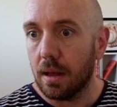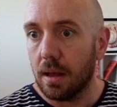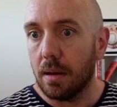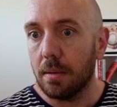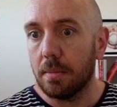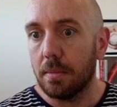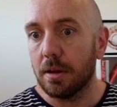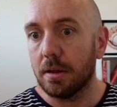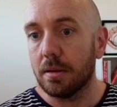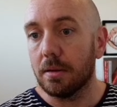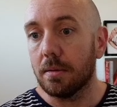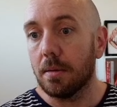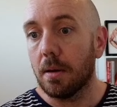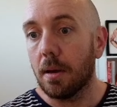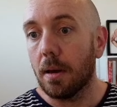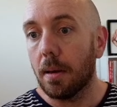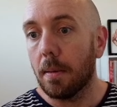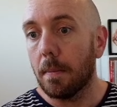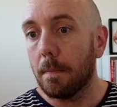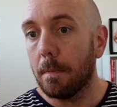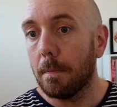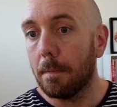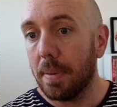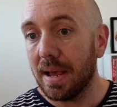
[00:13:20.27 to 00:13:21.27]
But
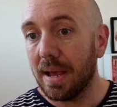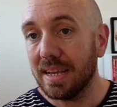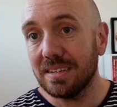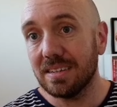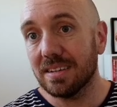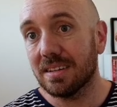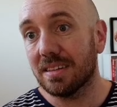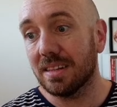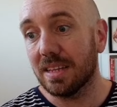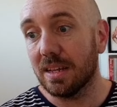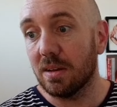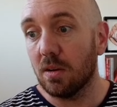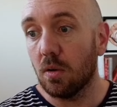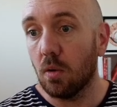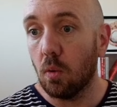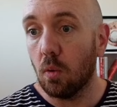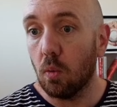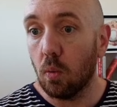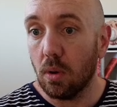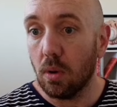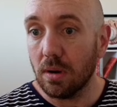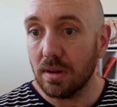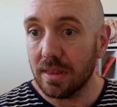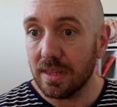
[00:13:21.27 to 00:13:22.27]
basically,
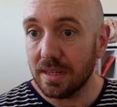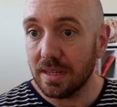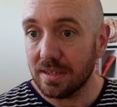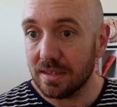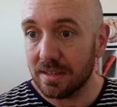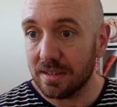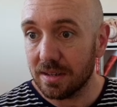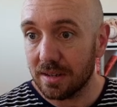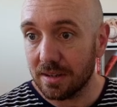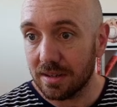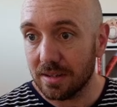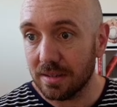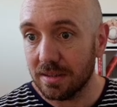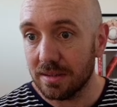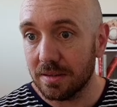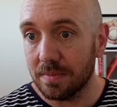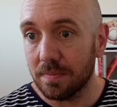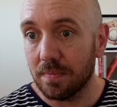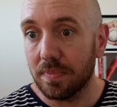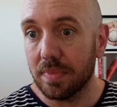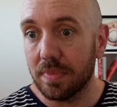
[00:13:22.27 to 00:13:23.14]
what this does